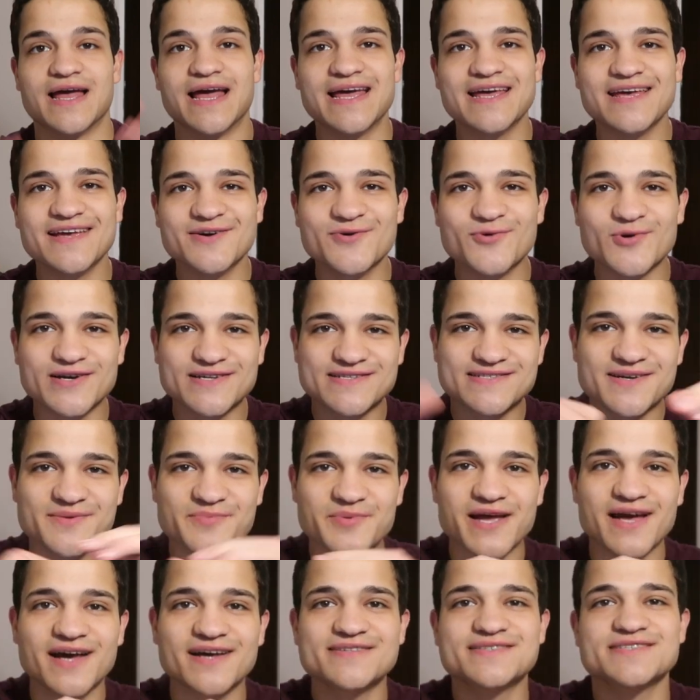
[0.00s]
Hey, what is up
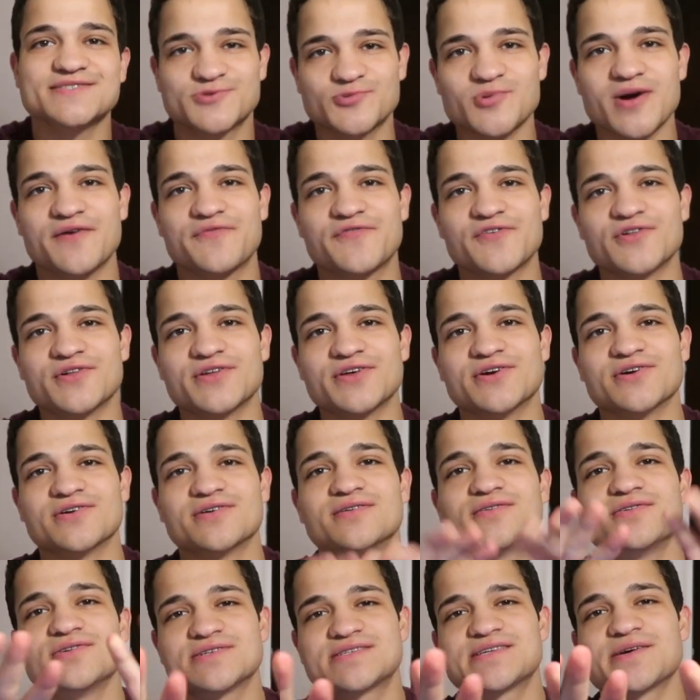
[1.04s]
guys? It's Rafael
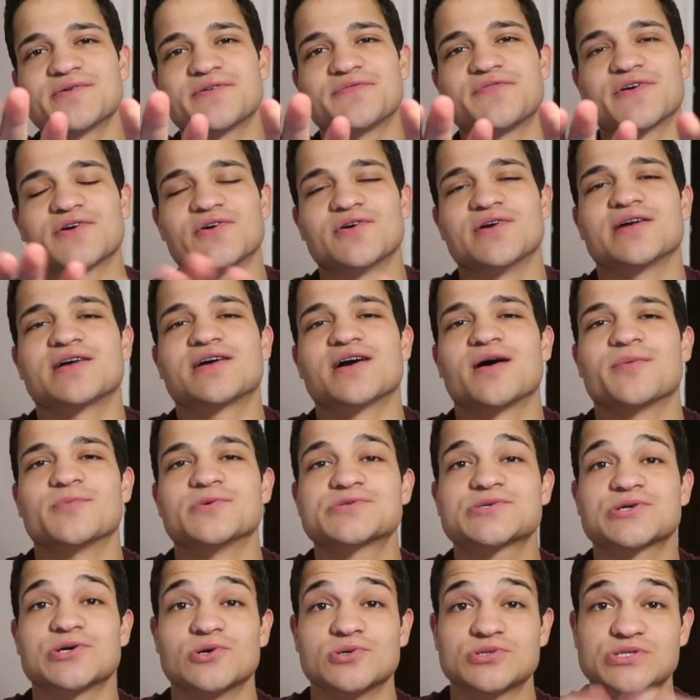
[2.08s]
here, your seven-figure
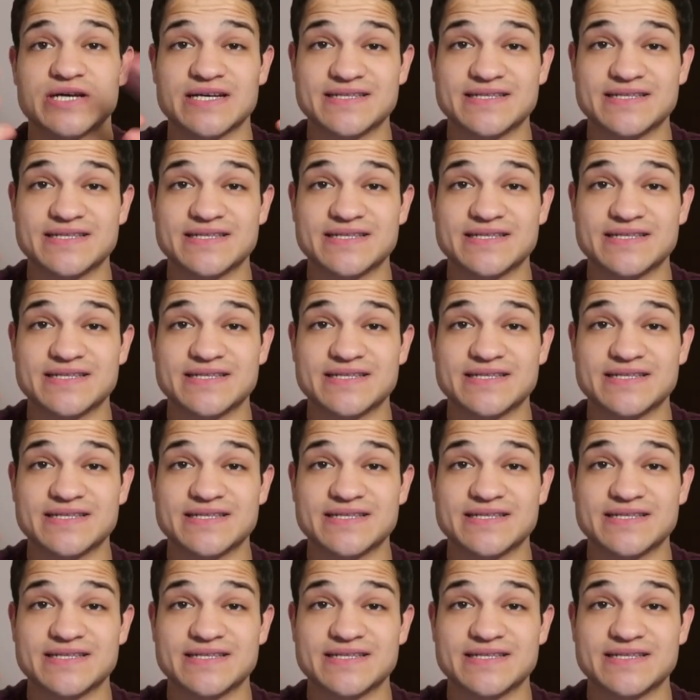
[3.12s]
e-commerce coach,